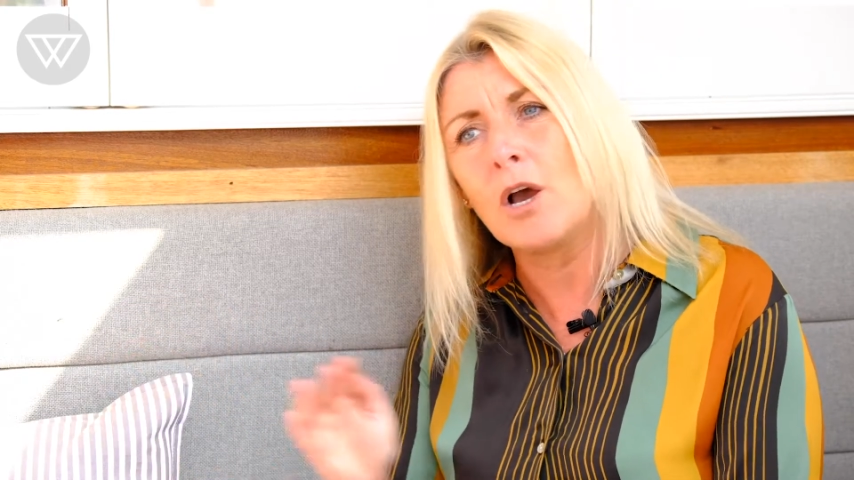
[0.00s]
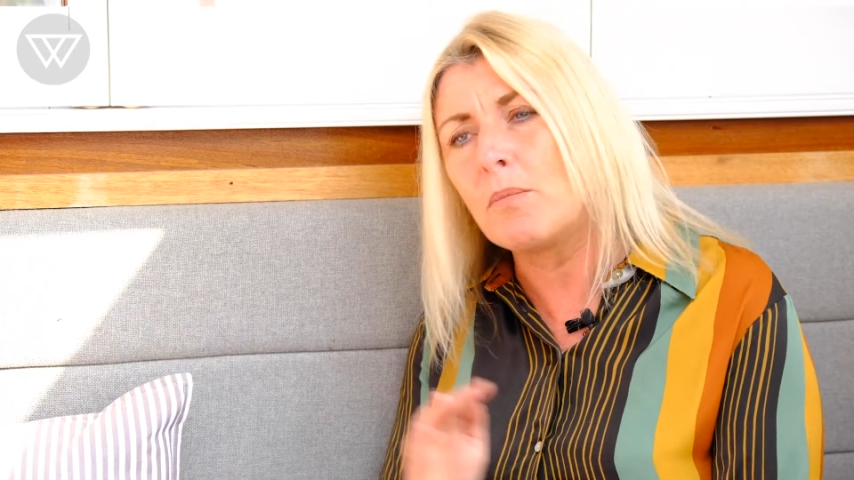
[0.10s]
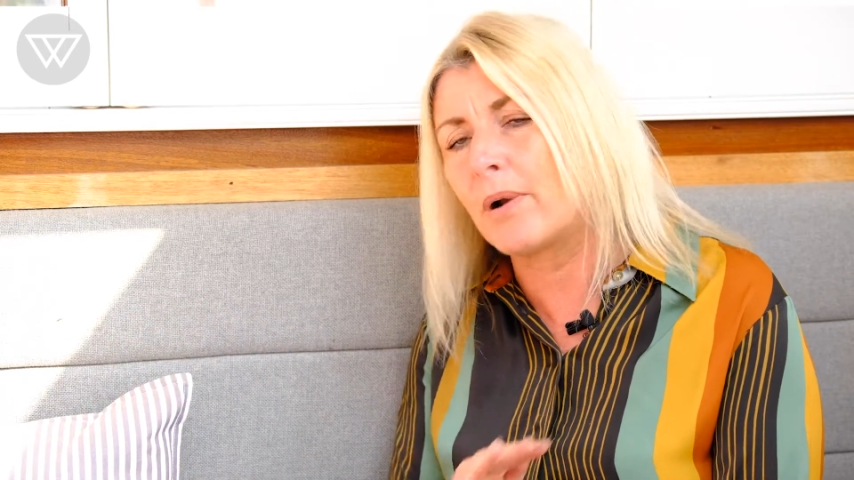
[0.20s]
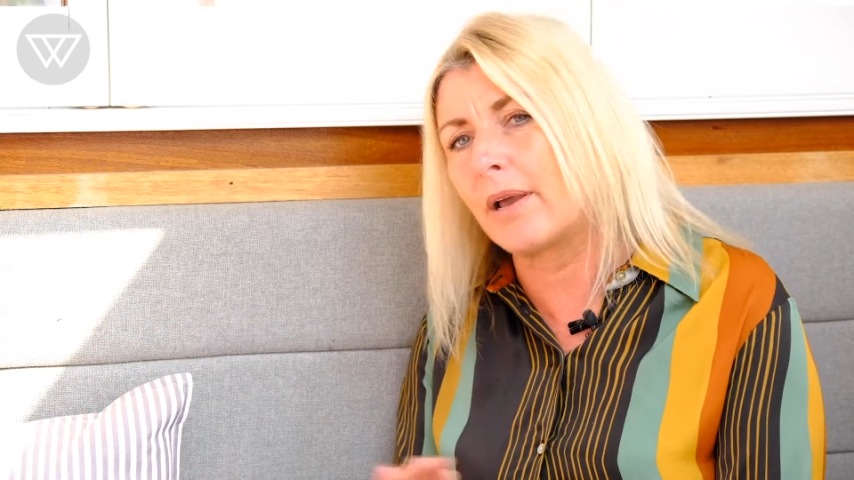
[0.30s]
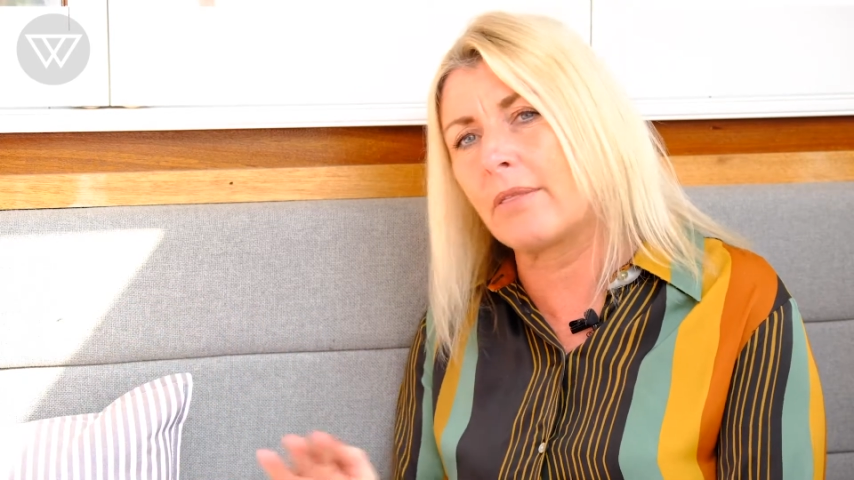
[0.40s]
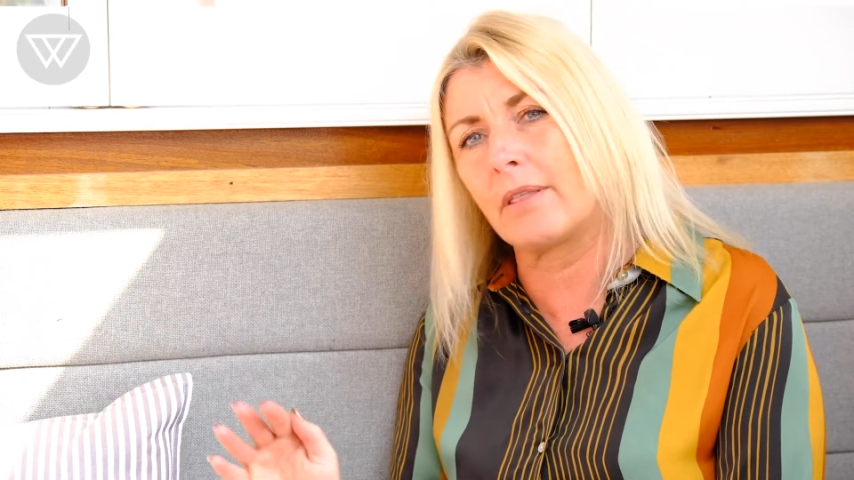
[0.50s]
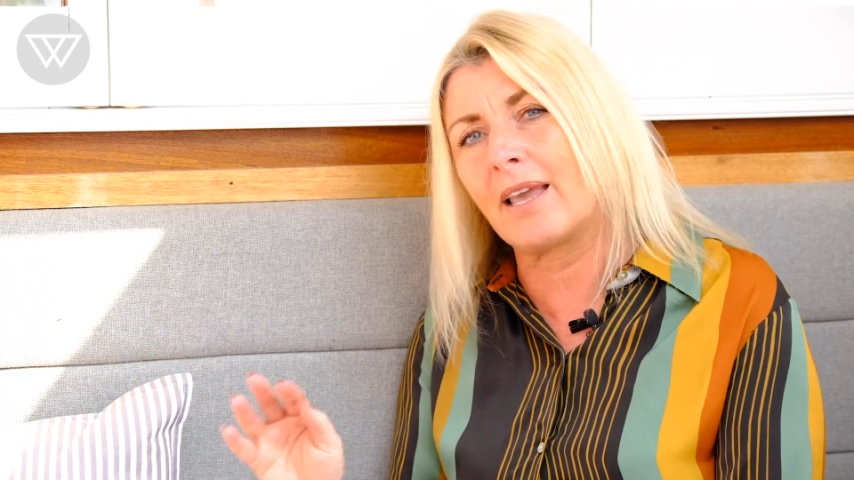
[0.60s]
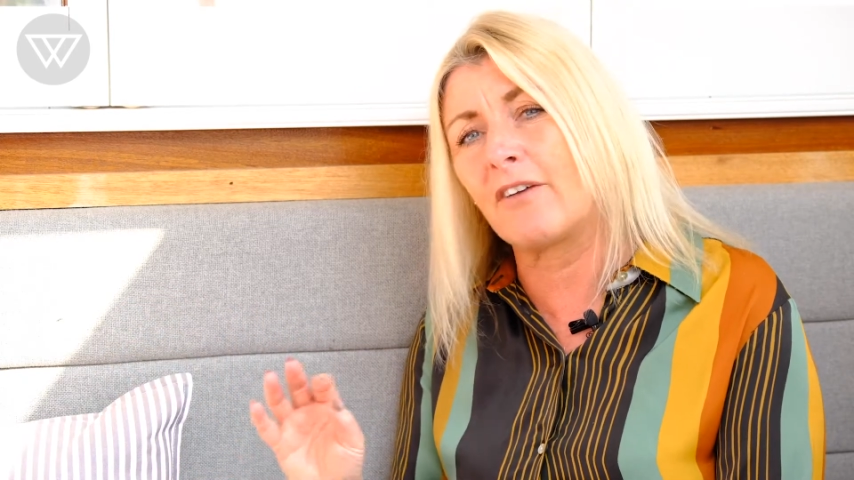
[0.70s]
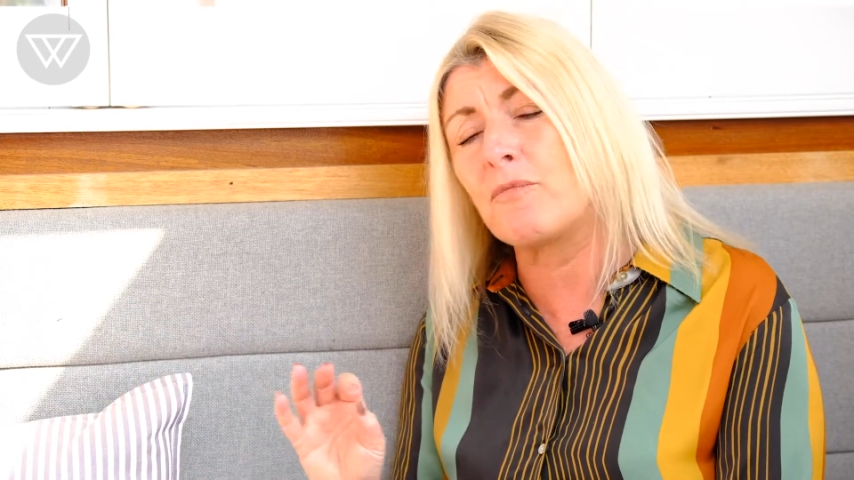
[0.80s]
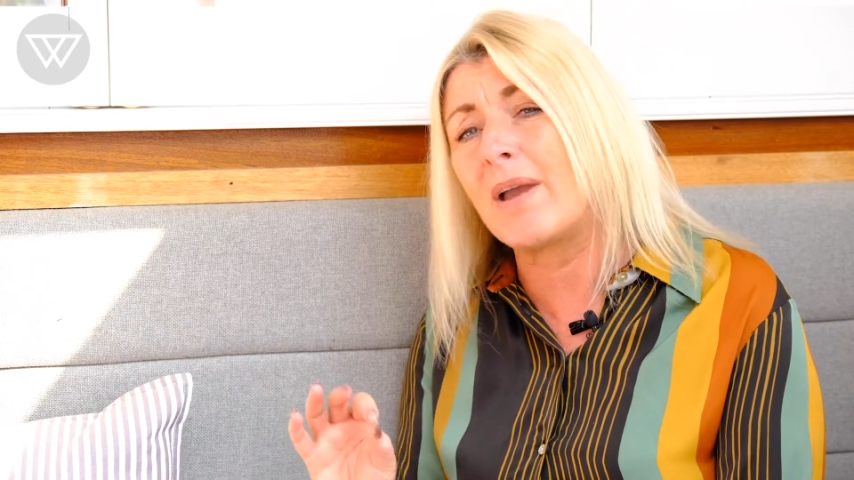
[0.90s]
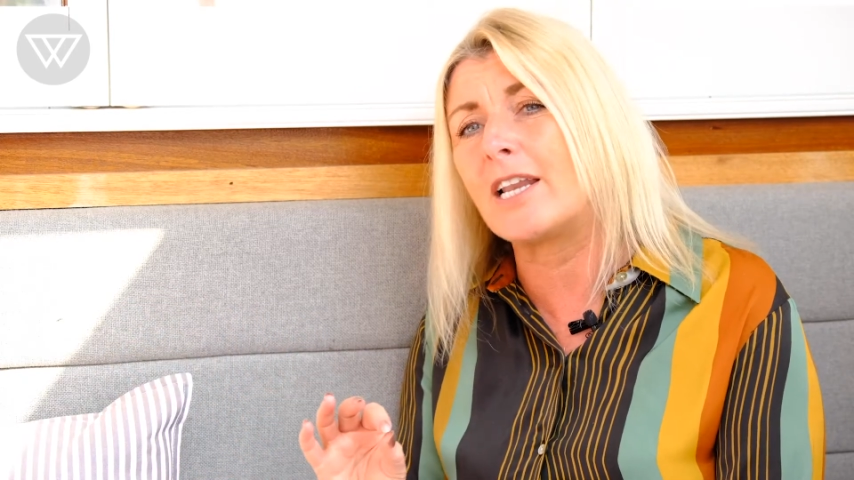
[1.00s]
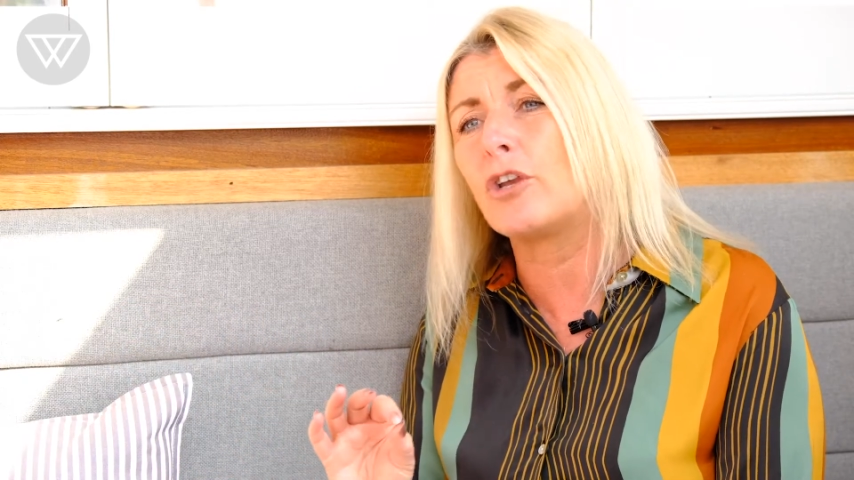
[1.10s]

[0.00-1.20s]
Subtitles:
but I think they have made